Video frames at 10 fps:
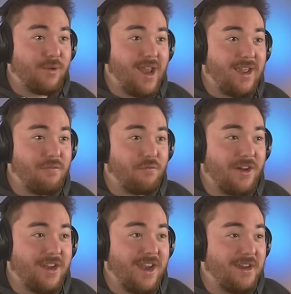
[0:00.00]
plenty of
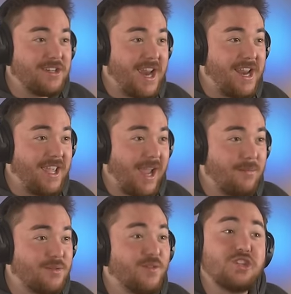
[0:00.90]
fun and entertaining
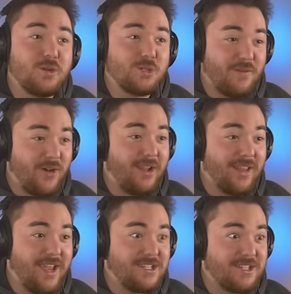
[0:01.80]
games for children of
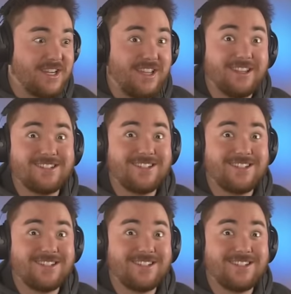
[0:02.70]
all ages, and he looks